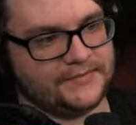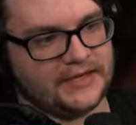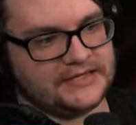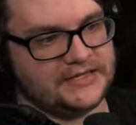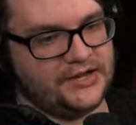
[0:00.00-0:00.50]

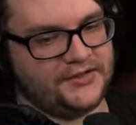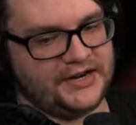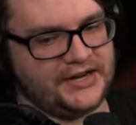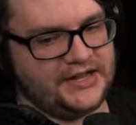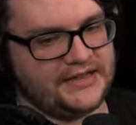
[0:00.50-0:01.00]
It's another
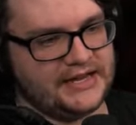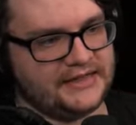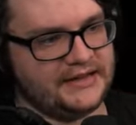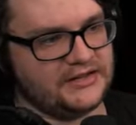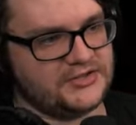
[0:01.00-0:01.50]
area that I
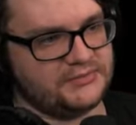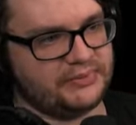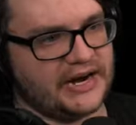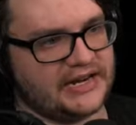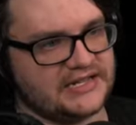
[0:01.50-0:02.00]
think you should
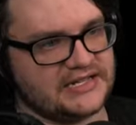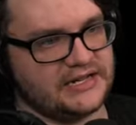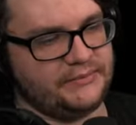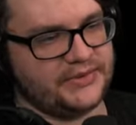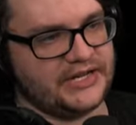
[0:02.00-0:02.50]
practice a
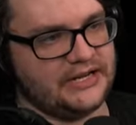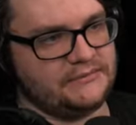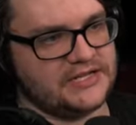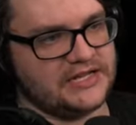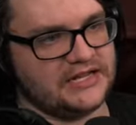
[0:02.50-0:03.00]
couple
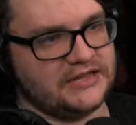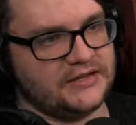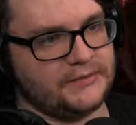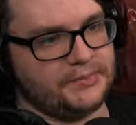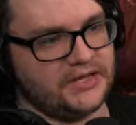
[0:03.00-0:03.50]
times to get
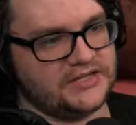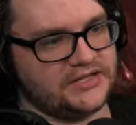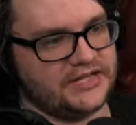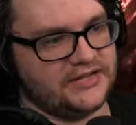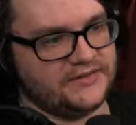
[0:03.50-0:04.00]
the puzzle
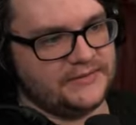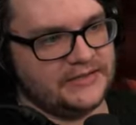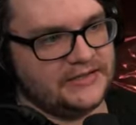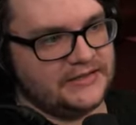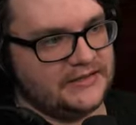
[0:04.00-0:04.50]
down.
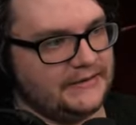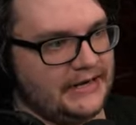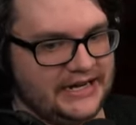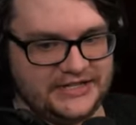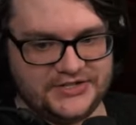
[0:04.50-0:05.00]

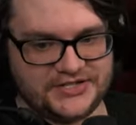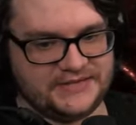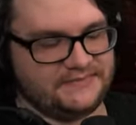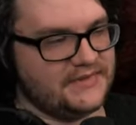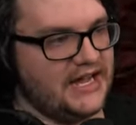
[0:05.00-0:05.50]
I just,
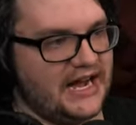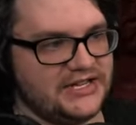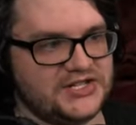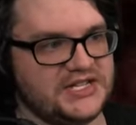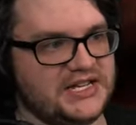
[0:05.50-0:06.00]
I
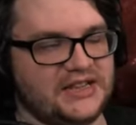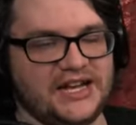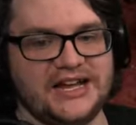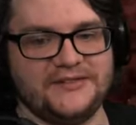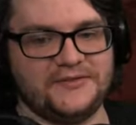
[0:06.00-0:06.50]
just did it
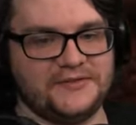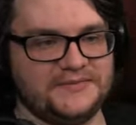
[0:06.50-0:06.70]
live.